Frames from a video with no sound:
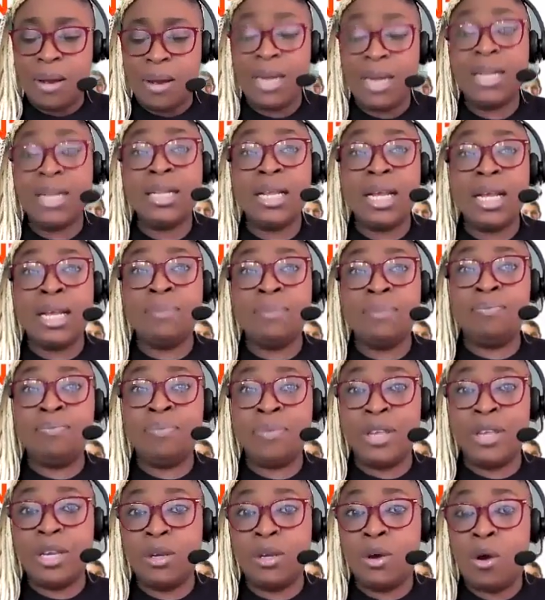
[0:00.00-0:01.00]
and
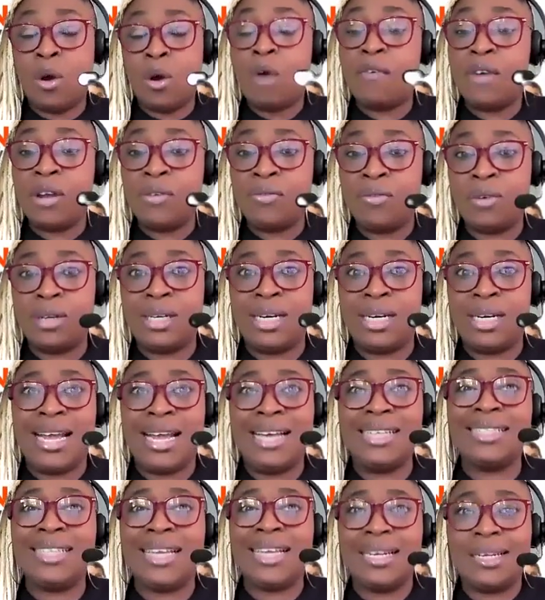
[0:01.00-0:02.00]
you're covered for the
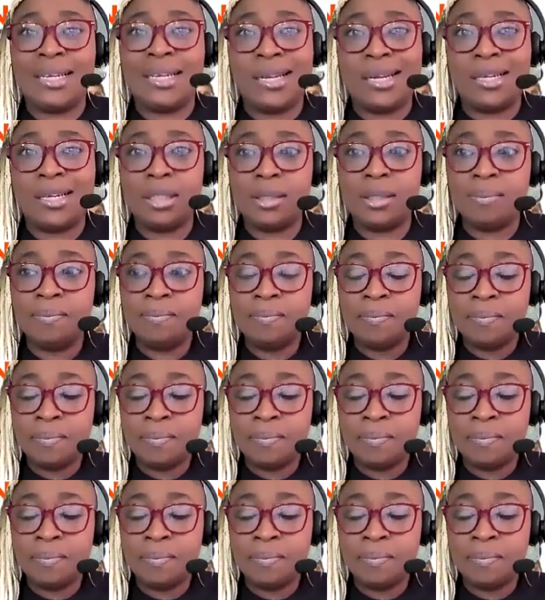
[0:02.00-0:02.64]
next 30 years,